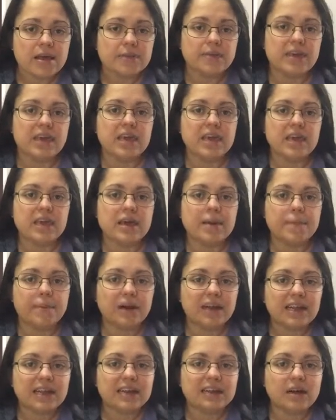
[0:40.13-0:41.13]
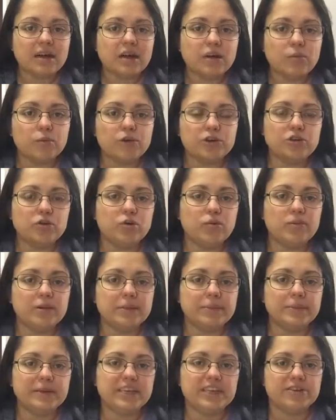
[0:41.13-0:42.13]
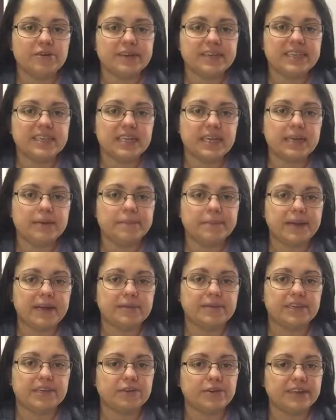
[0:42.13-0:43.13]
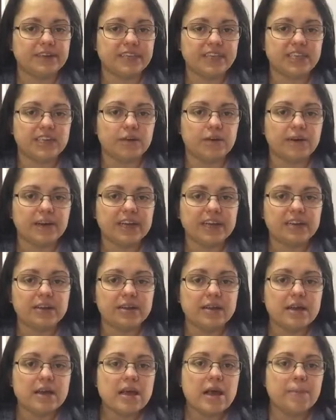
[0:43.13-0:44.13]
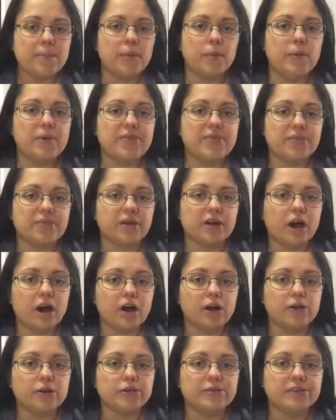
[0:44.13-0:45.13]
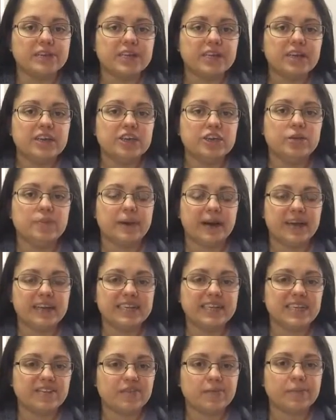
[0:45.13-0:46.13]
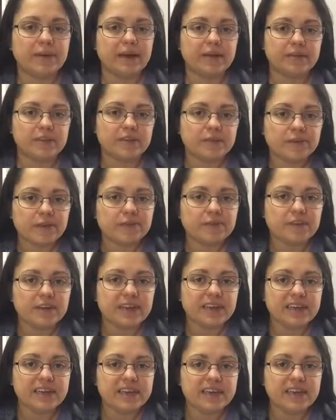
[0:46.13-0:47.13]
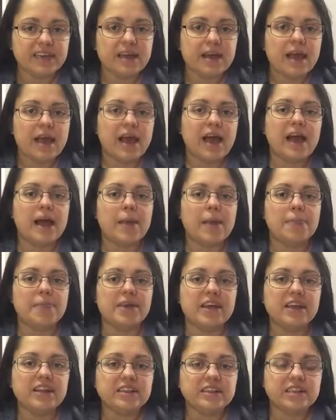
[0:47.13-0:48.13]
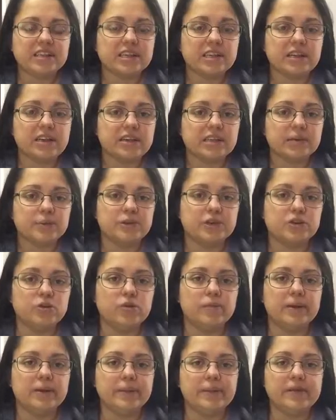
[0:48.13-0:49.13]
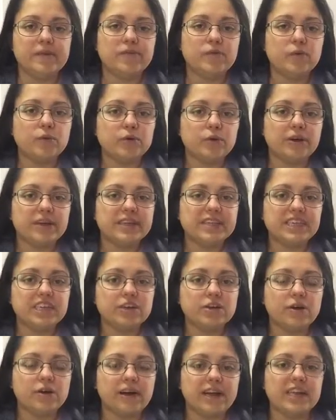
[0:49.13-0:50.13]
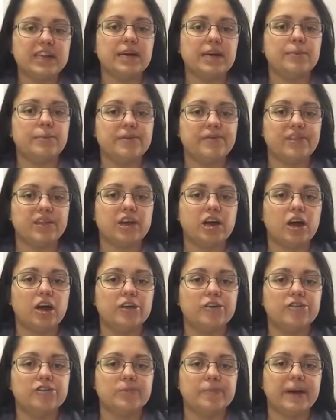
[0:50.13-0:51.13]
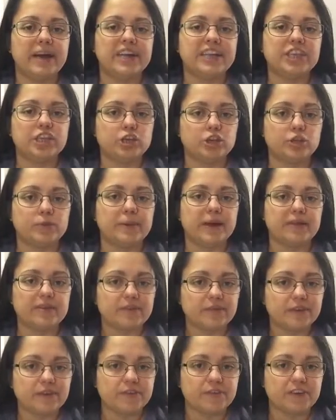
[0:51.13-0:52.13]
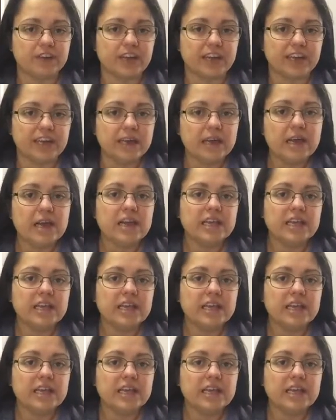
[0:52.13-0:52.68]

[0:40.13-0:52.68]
The planner would normally be £19.99, but with the code you pay £7.50, and the inserts would normally be £4.99, and with the code you pay £2.50.